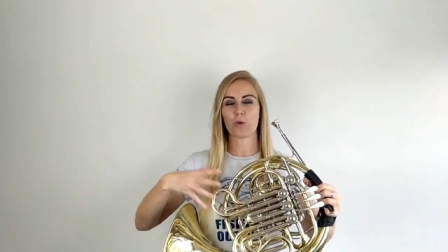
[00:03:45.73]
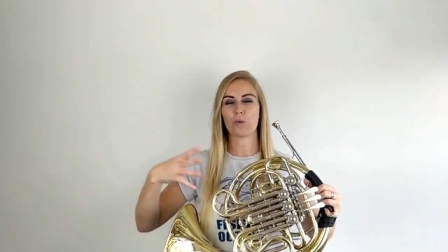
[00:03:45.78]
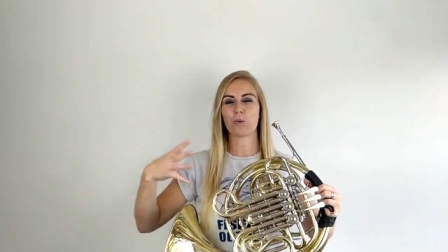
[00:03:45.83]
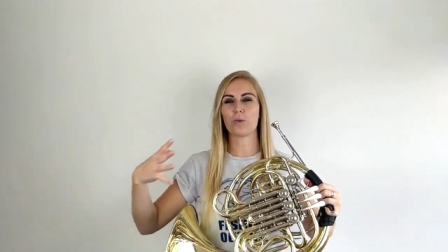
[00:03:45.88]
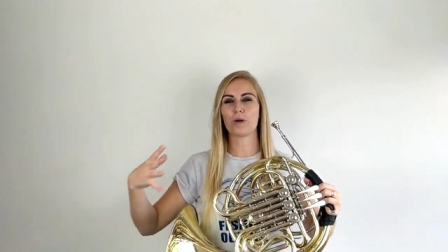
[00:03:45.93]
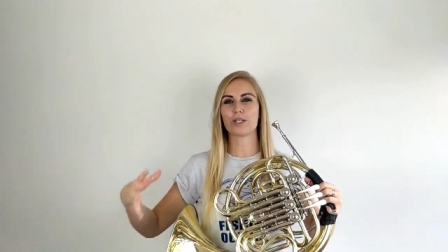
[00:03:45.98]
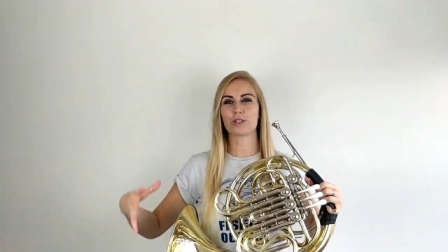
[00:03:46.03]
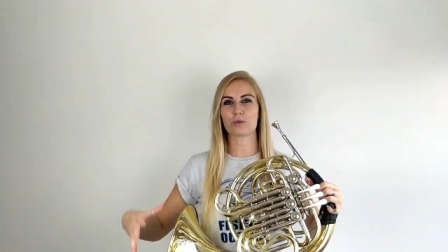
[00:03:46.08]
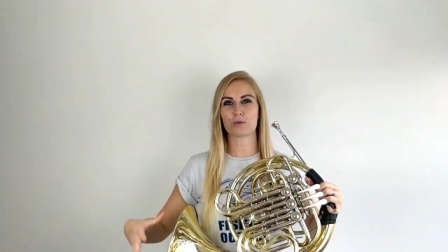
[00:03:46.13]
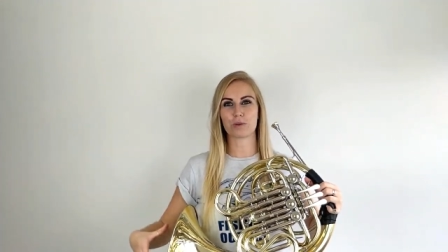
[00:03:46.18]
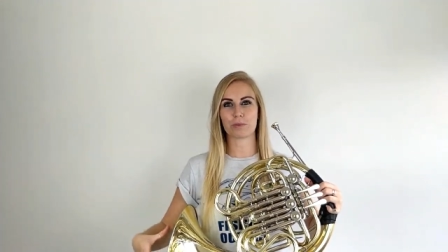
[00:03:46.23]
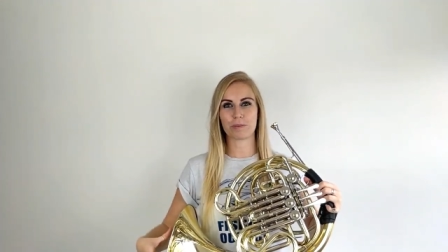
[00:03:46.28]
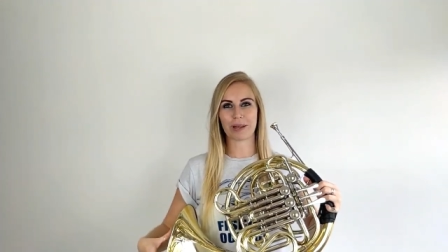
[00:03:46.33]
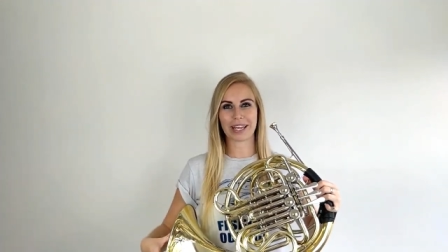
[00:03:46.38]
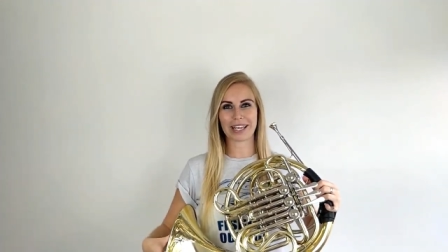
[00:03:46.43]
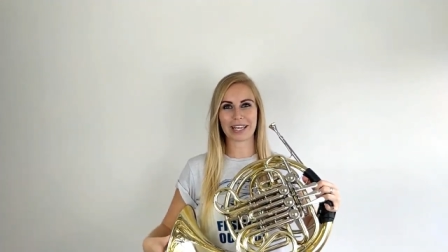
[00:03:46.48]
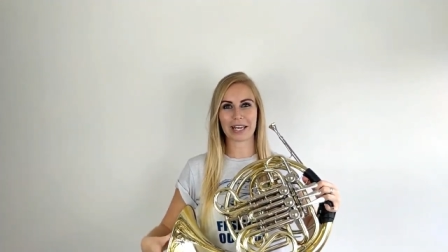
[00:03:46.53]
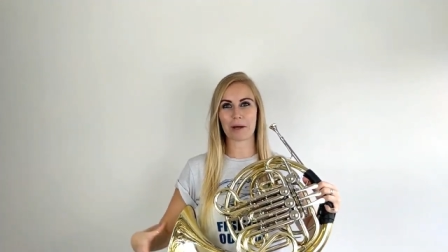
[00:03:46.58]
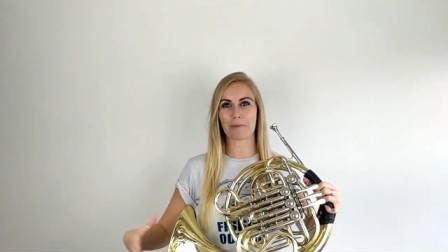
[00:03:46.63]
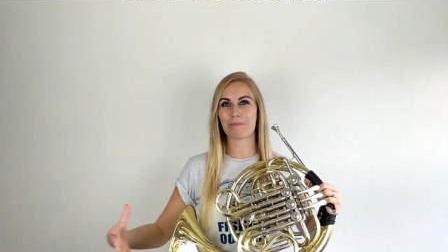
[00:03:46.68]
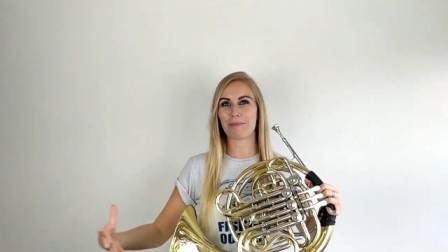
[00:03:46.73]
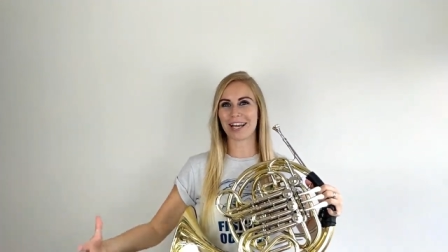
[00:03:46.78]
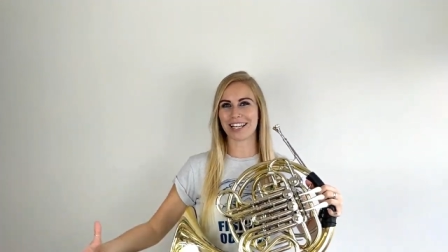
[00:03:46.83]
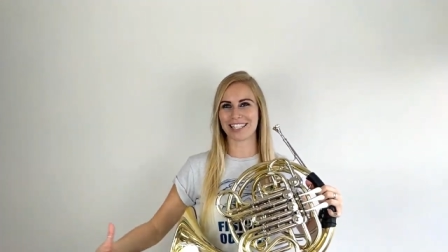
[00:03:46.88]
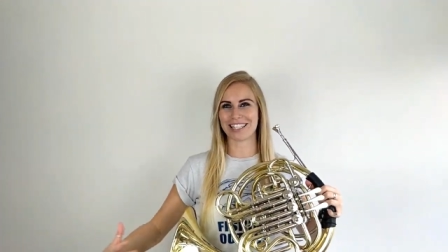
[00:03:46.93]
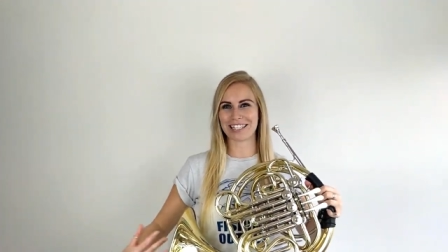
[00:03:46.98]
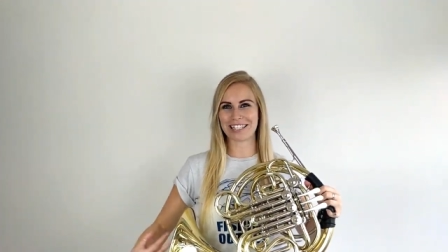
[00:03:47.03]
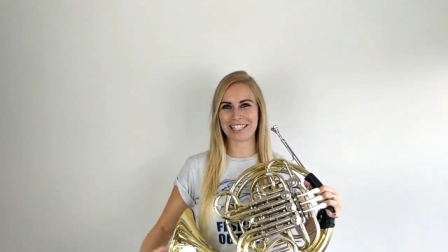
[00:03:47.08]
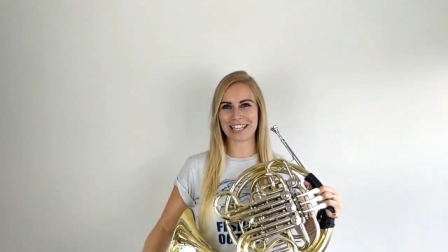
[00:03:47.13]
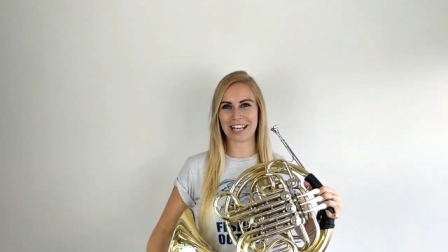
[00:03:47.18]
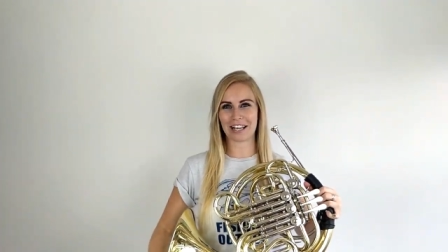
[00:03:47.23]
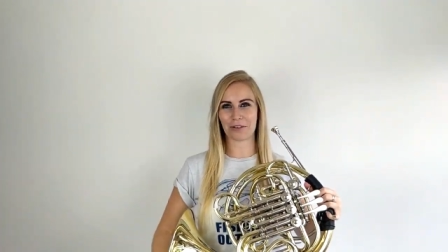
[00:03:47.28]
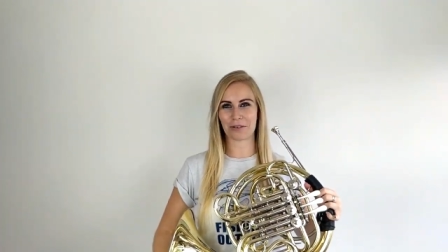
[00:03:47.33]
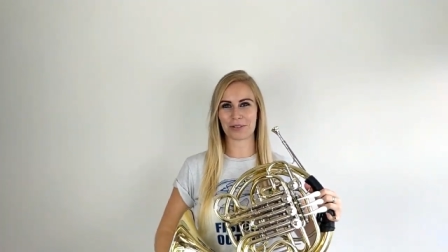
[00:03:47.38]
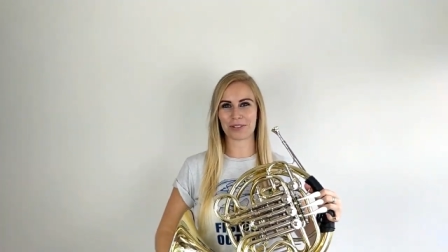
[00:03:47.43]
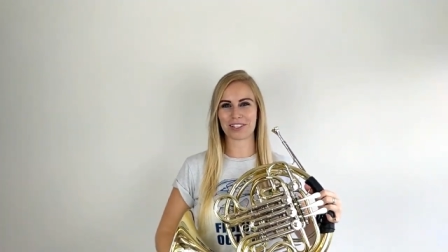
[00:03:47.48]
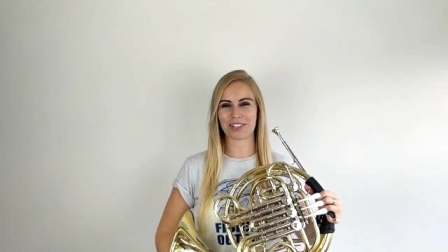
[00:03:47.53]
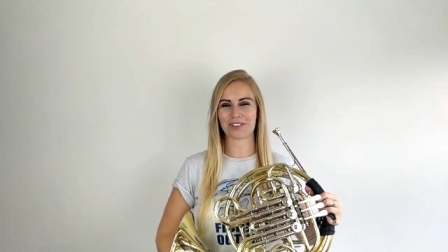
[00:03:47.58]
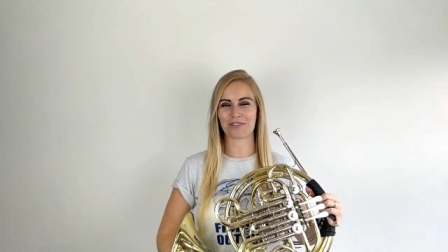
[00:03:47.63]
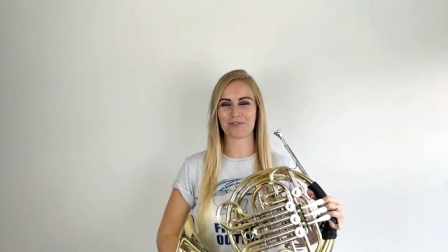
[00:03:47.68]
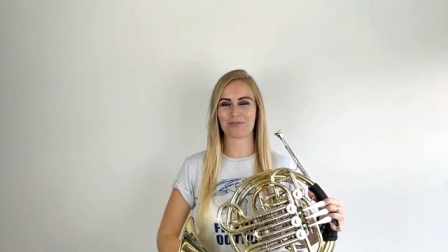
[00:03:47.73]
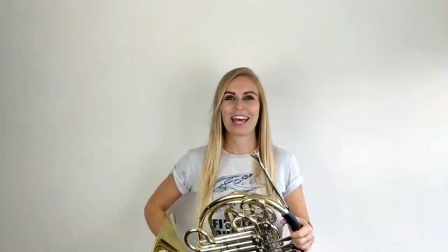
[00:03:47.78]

which will make a better sound.